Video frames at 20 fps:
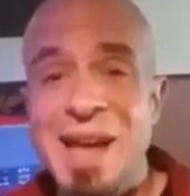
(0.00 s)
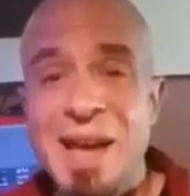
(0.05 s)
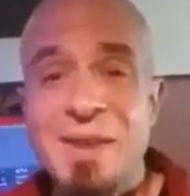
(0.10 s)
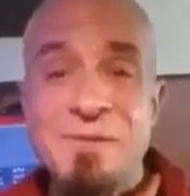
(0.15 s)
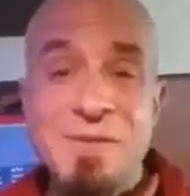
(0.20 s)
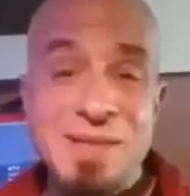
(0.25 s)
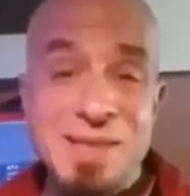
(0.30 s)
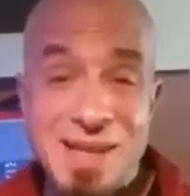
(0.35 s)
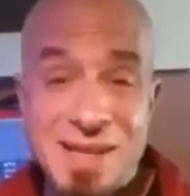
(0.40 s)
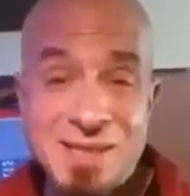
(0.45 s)

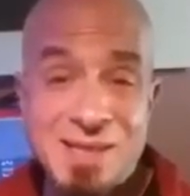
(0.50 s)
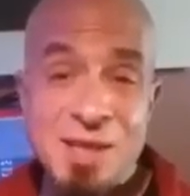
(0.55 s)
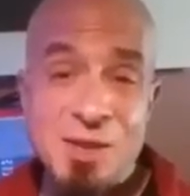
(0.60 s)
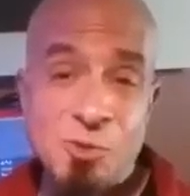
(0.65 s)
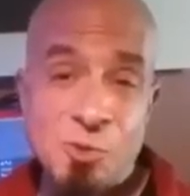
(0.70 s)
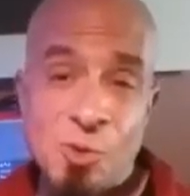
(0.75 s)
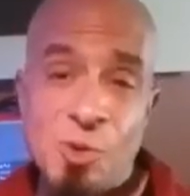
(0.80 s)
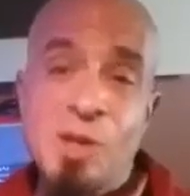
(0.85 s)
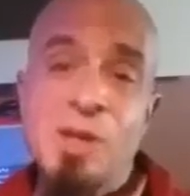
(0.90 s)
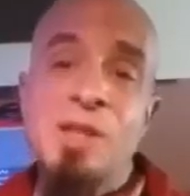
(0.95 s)
If it does
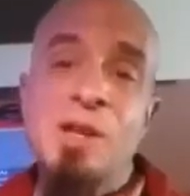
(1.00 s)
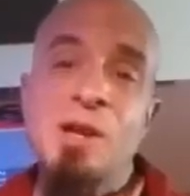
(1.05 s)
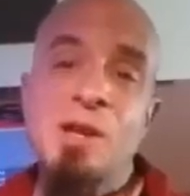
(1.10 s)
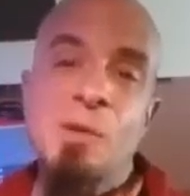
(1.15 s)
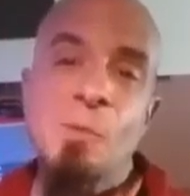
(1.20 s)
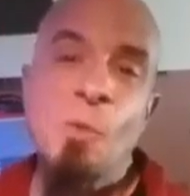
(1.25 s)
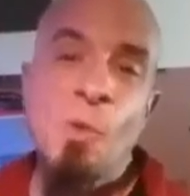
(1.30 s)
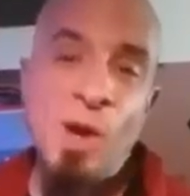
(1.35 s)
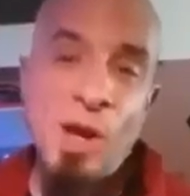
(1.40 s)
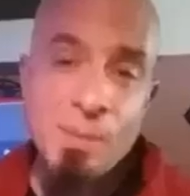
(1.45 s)
get thrown in there,
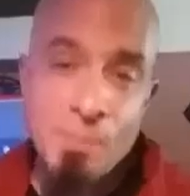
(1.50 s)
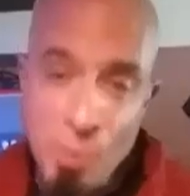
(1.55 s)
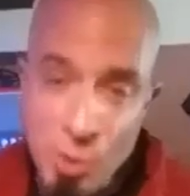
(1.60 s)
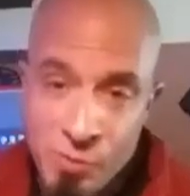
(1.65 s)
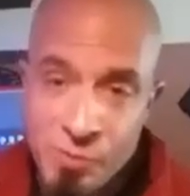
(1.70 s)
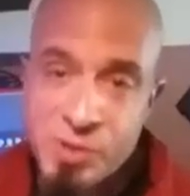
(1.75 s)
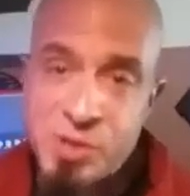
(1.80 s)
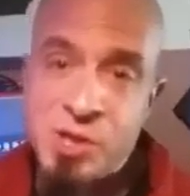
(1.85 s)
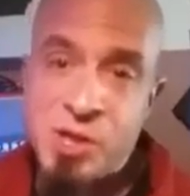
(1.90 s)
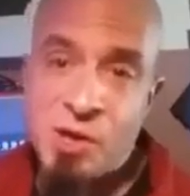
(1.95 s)
you want to
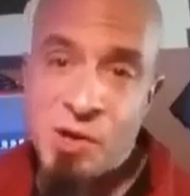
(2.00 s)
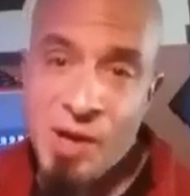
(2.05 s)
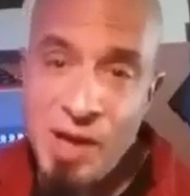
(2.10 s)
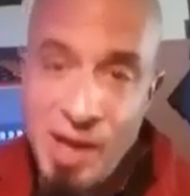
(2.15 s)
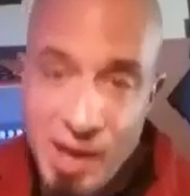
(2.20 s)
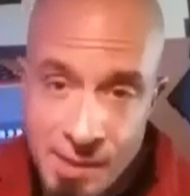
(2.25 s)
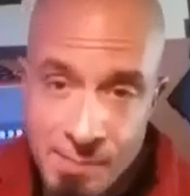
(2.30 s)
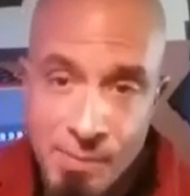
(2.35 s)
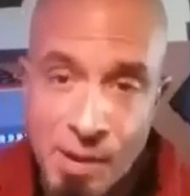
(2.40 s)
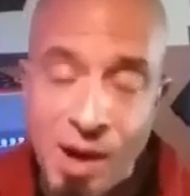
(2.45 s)
move it to your
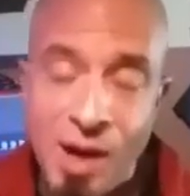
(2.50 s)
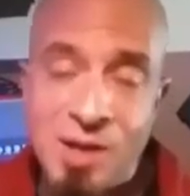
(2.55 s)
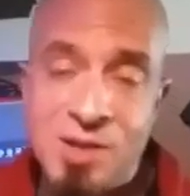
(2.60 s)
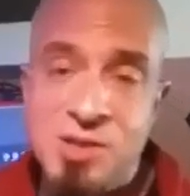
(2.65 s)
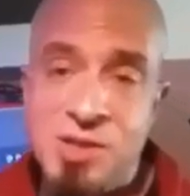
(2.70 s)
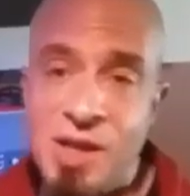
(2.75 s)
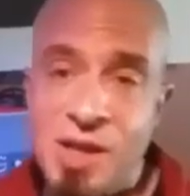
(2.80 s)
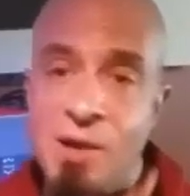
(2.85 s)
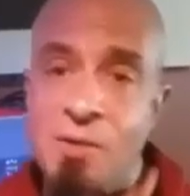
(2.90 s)
inbox.